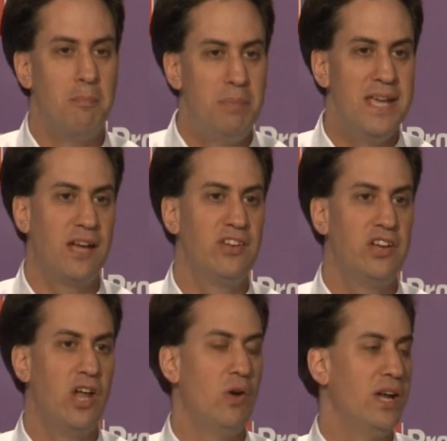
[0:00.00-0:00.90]
Be under
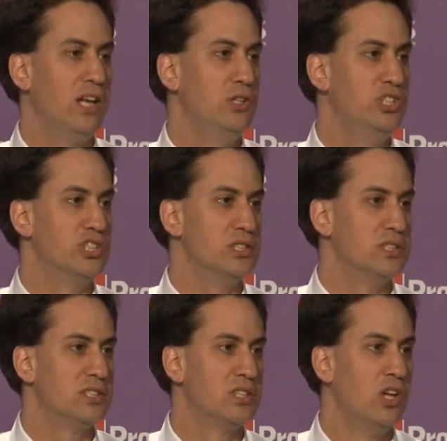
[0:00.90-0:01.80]
no
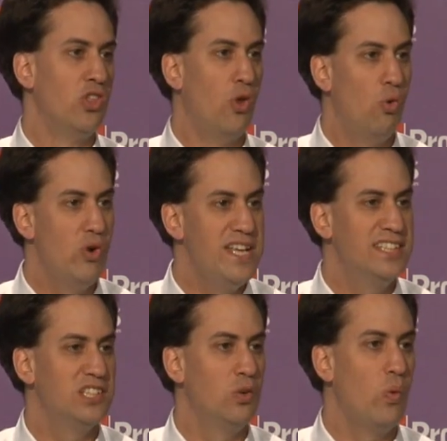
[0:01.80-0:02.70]
illusions. The
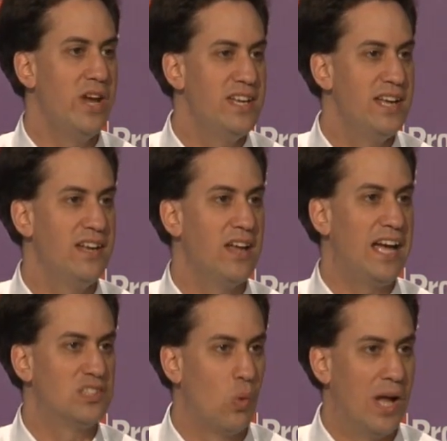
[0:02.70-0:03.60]
reason we did
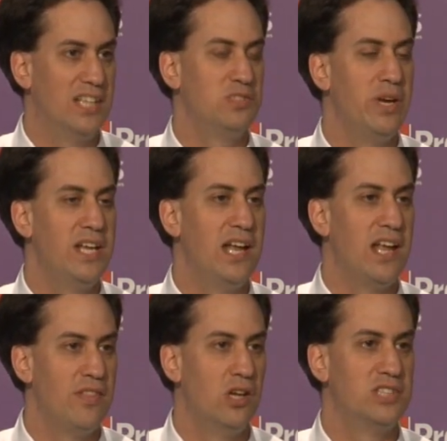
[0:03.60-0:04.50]
as well as we did
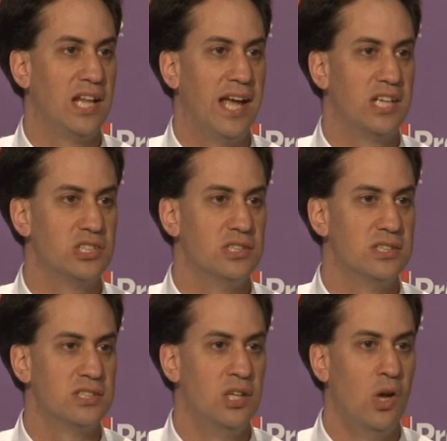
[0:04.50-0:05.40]
in those
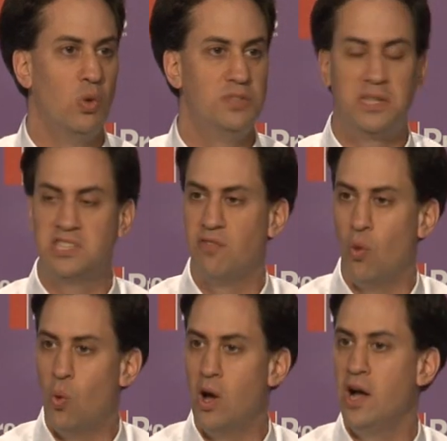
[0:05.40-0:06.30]
elections was because of
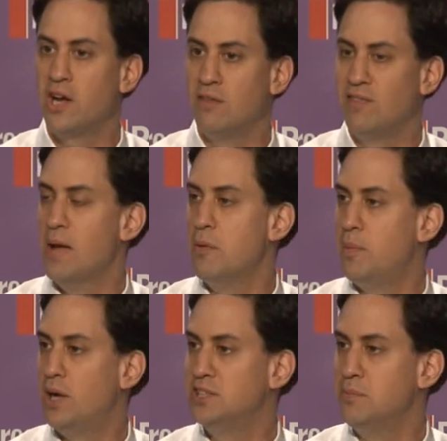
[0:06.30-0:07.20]
the work of Labour
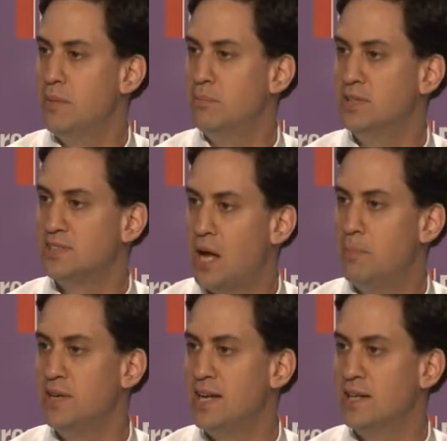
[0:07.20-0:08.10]
Party members
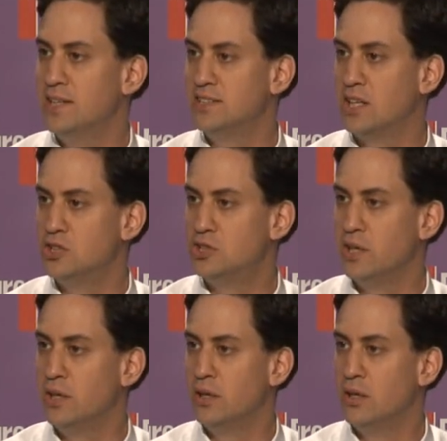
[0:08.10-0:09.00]
up and down this country.